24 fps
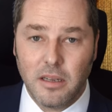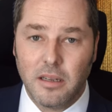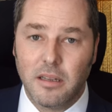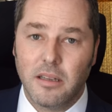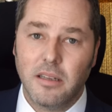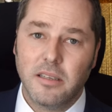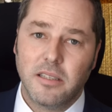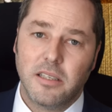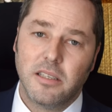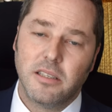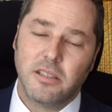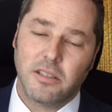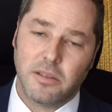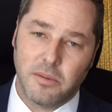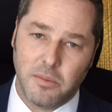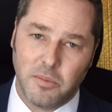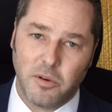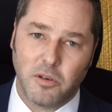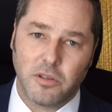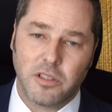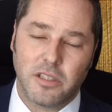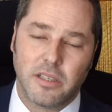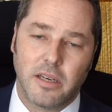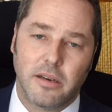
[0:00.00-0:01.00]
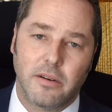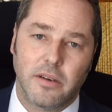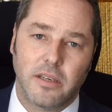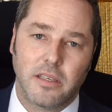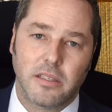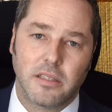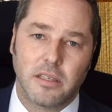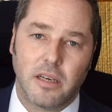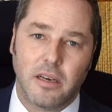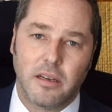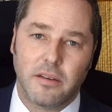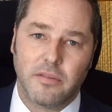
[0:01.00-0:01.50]
this is the more serious
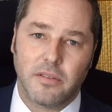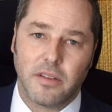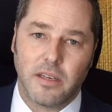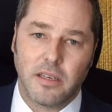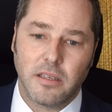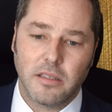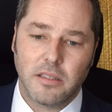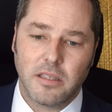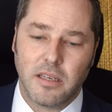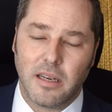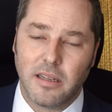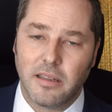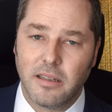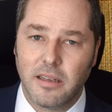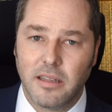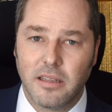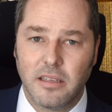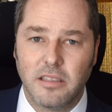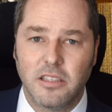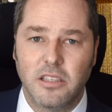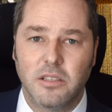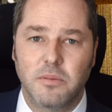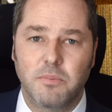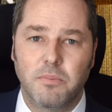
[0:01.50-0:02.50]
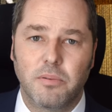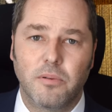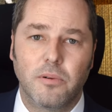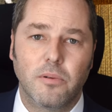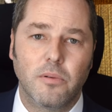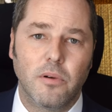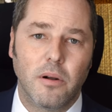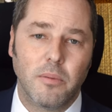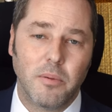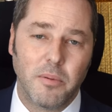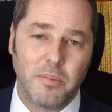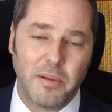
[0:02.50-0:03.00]
side of things, and I think this has
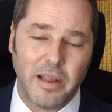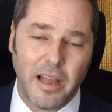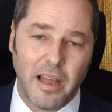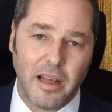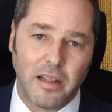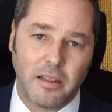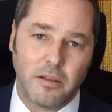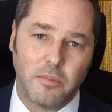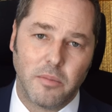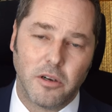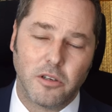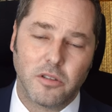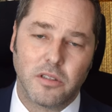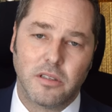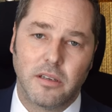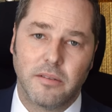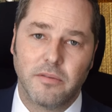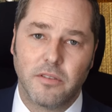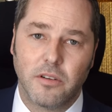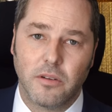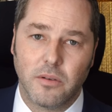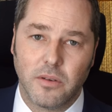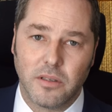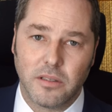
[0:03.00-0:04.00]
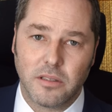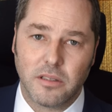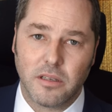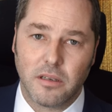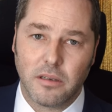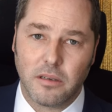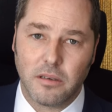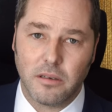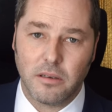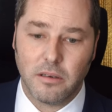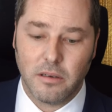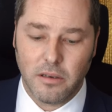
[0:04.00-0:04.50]
probably had the most influence
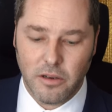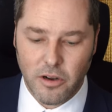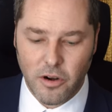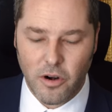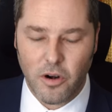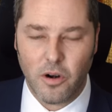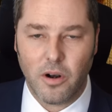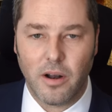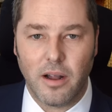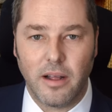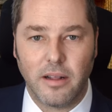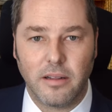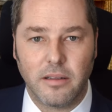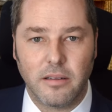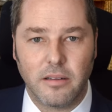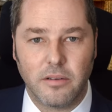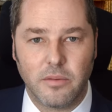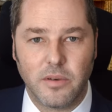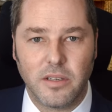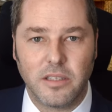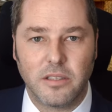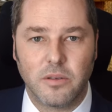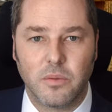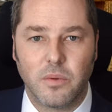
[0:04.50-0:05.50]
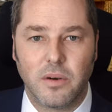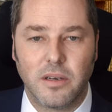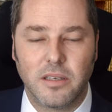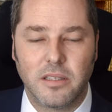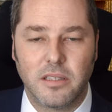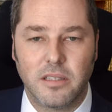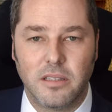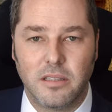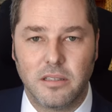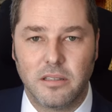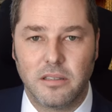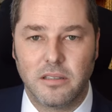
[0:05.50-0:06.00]
on her and the reason why
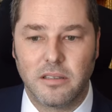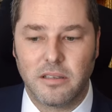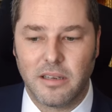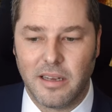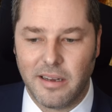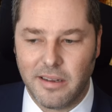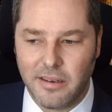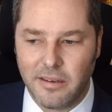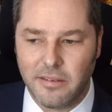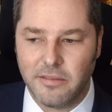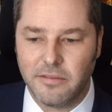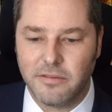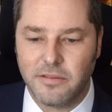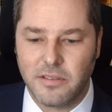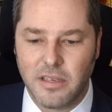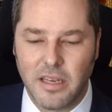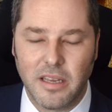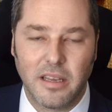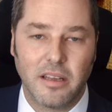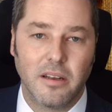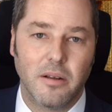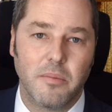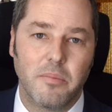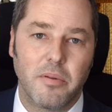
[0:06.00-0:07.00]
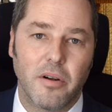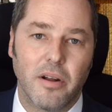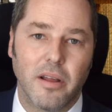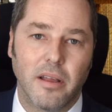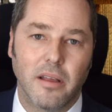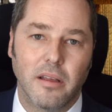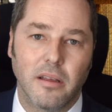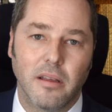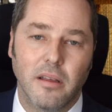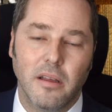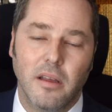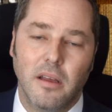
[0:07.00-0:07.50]
she's kind of taking a
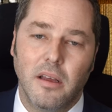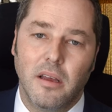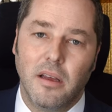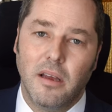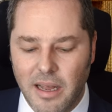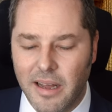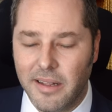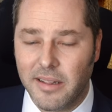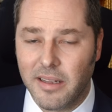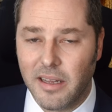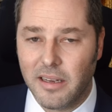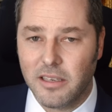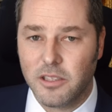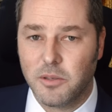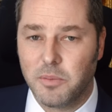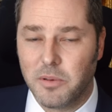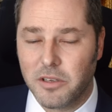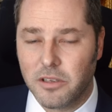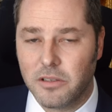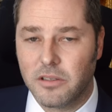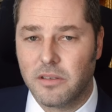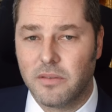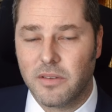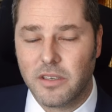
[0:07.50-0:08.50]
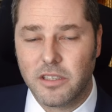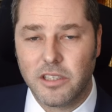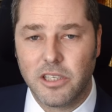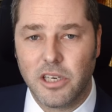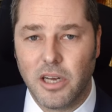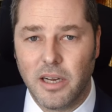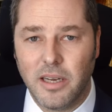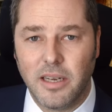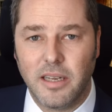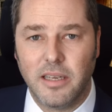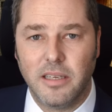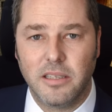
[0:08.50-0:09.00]
break. And that is because of the
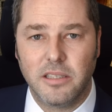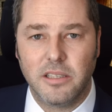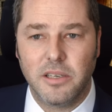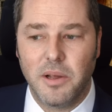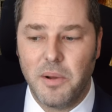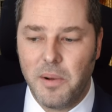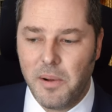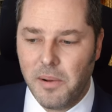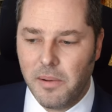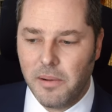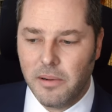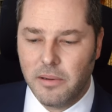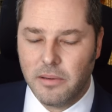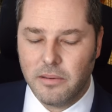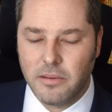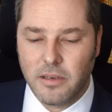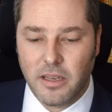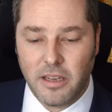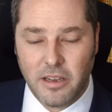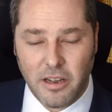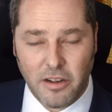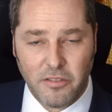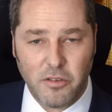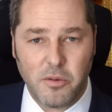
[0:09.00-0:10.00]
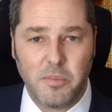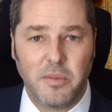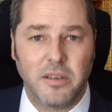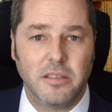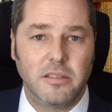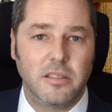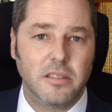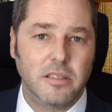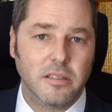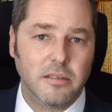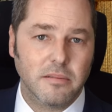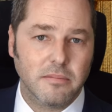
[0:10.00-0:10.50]
Chinese
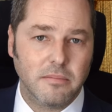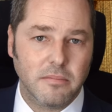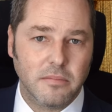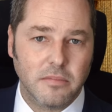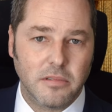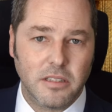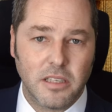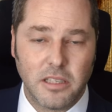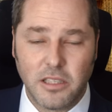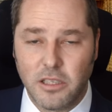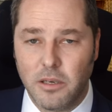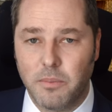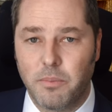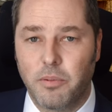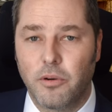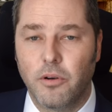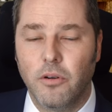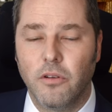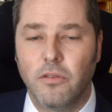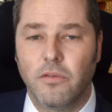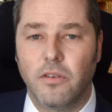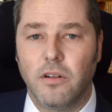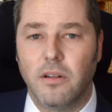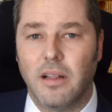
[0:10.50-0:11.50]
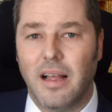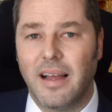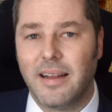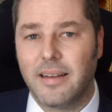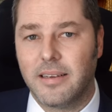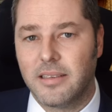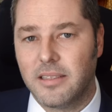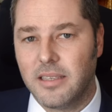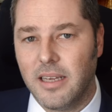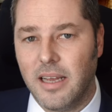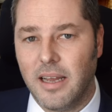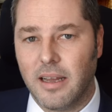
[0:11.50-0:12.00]
government's disapproval and
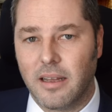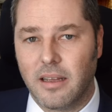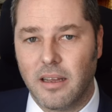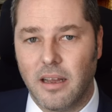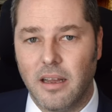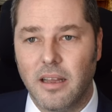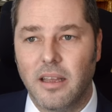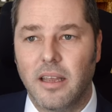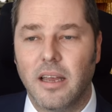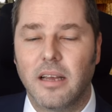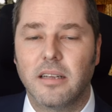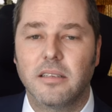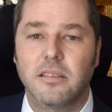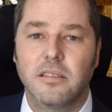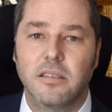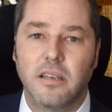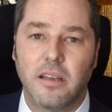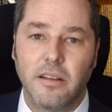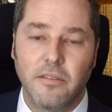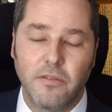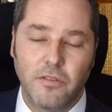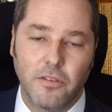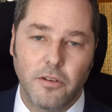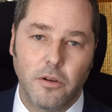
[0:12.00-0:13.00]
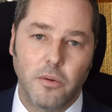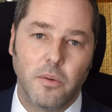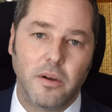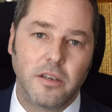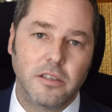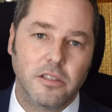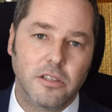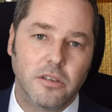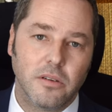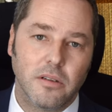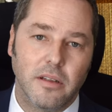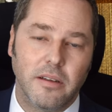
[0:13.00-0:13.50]
attack against
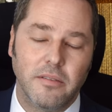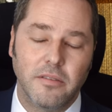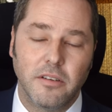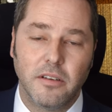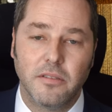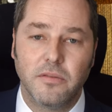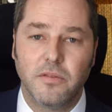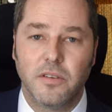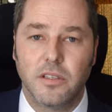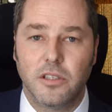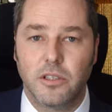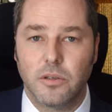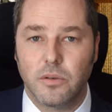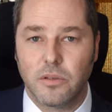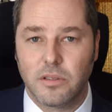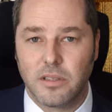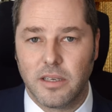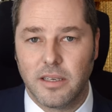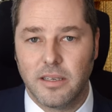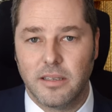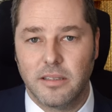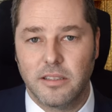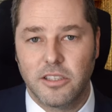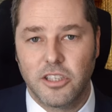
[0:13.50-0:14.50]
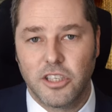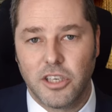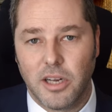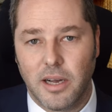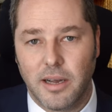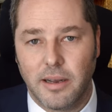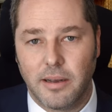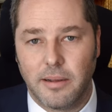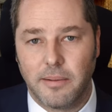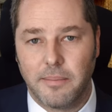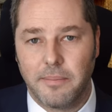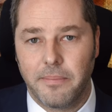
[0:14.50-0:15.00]
influential individuals in
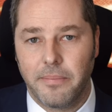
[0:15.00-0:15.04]
China.